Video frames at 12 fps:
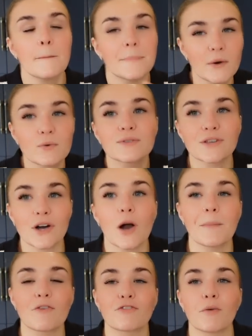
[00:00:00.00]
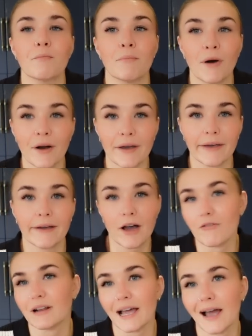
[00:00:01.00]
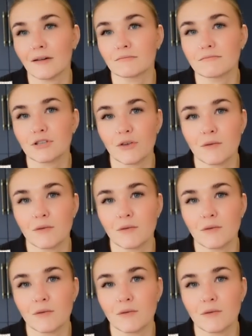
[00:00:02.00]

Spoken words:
bills that come out from my current account. So the